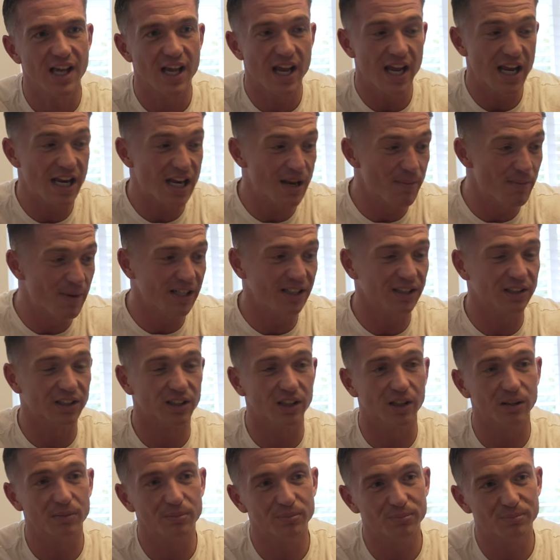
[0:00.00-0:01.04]
in the
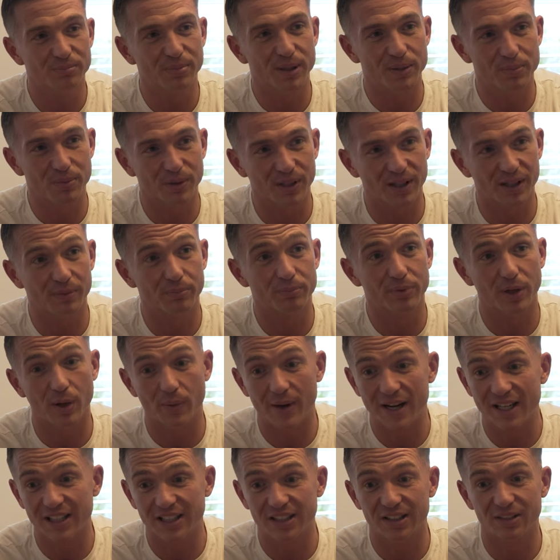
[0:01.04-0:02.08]
meantime, people that are
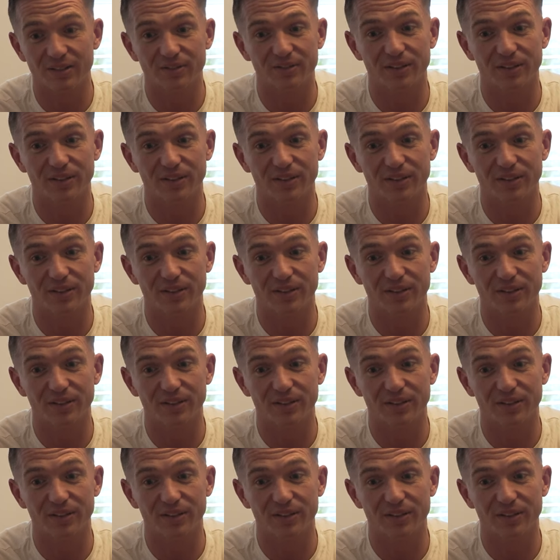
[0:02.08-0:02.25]
proactive